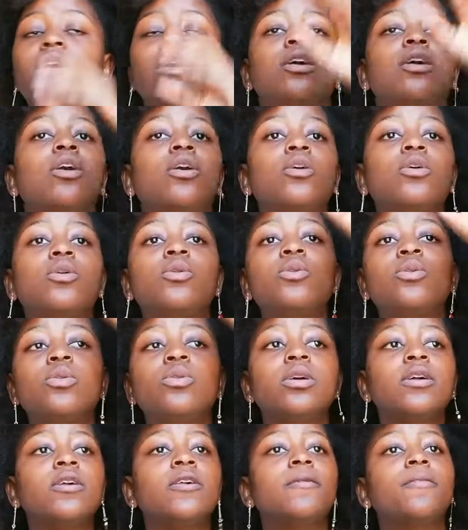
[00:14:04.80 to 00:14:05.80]
oh,
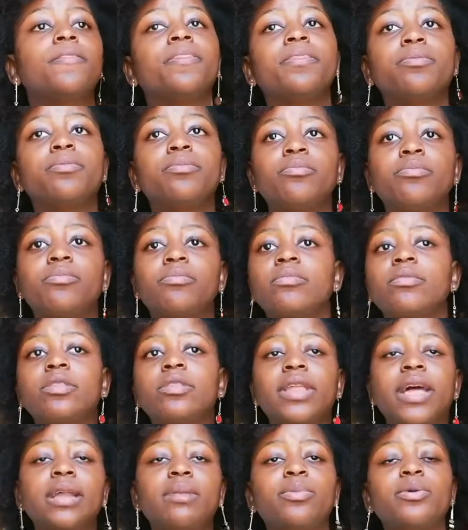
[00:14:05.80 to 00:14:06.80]

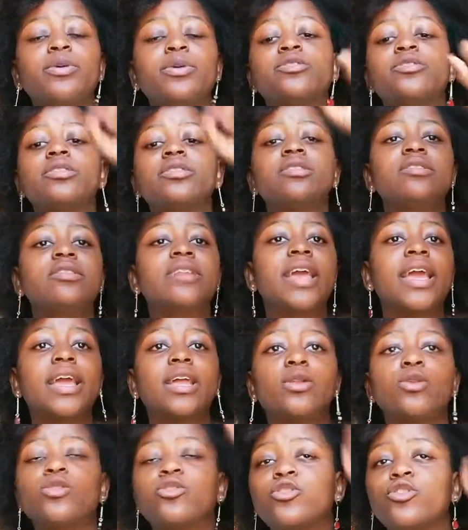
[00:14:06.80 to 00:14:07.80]
that person's hair
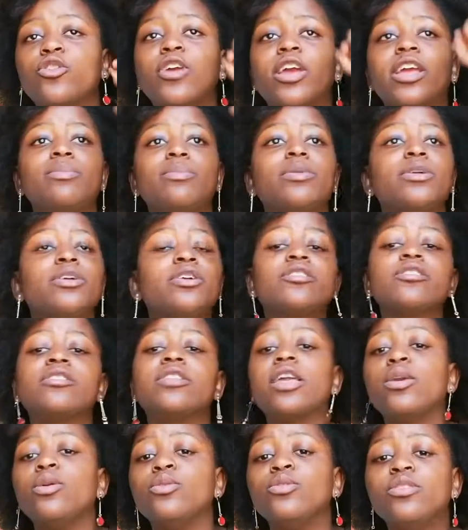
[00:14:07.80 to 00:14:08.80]
looks great because they
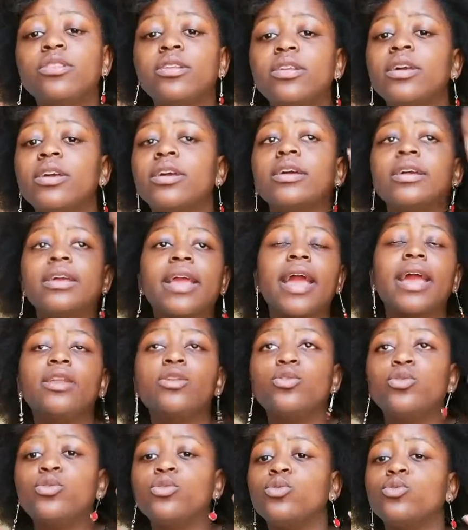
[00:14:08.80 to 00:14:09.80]
used
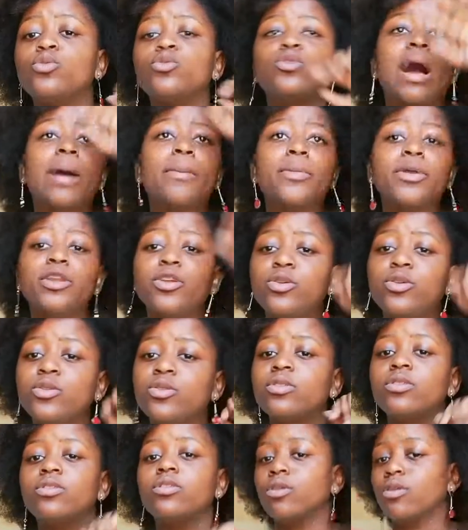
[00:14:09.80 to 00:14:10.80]
Cantu, so I'm gonna use.
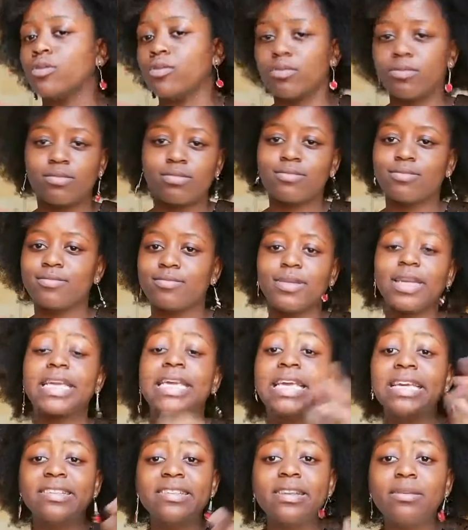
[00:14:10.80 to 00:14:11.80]
No,
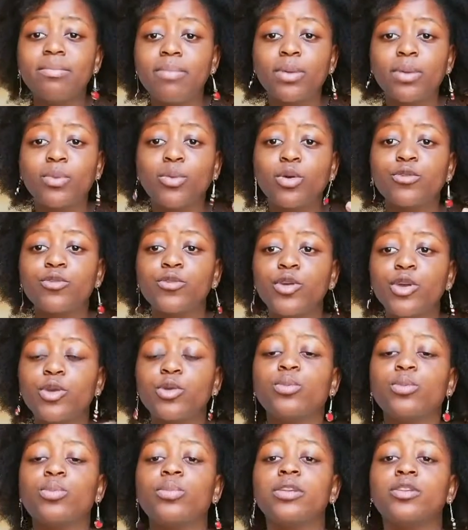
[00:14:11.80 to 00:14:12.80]
yes, it might work for you,
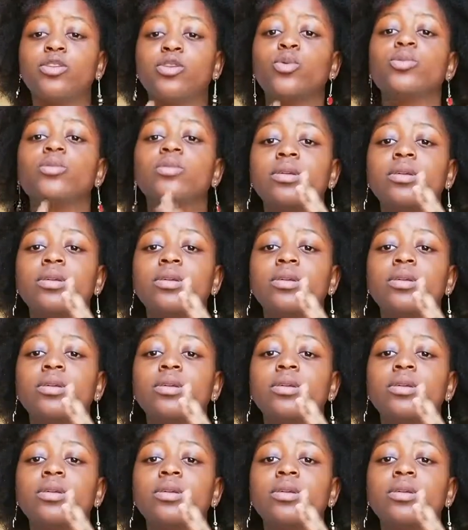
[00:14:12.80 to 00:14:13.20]
but don't